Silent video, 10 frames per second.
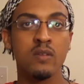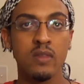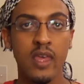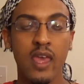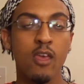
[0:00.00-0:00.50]
of
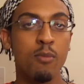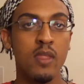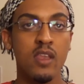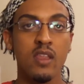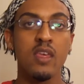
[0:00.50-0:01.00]
the gay
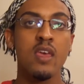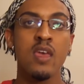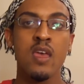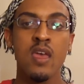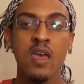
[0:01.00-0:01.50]
community,
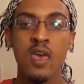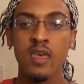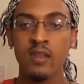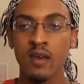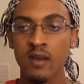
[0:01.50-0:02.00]

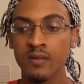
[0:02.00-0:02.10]
and